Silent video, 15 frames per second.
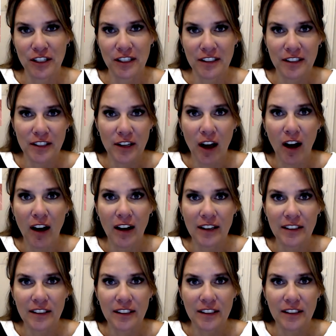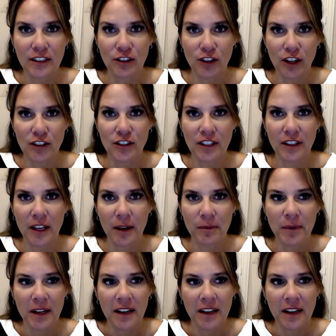is not judging them.